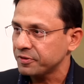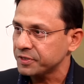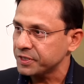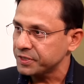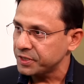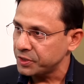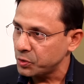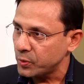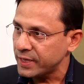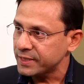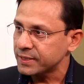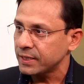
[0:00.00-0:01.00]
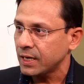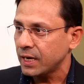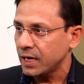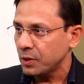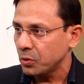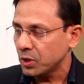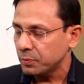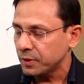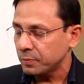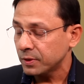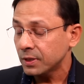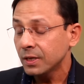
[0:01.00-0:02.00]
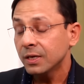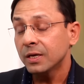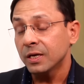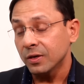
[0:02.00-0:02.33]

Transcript: offices in us and hire local people